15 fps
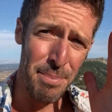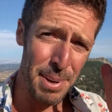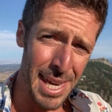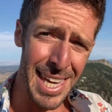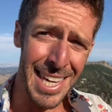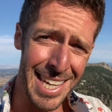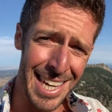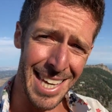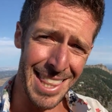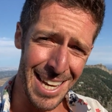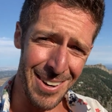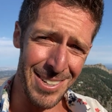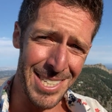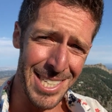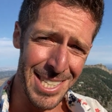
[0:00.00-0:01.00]
peak and
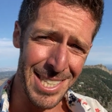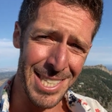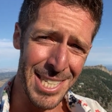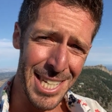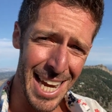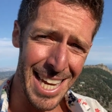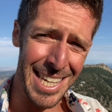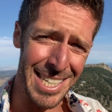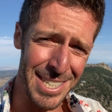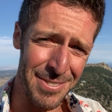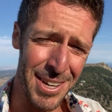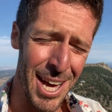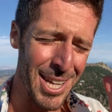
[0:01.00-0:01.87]
their change of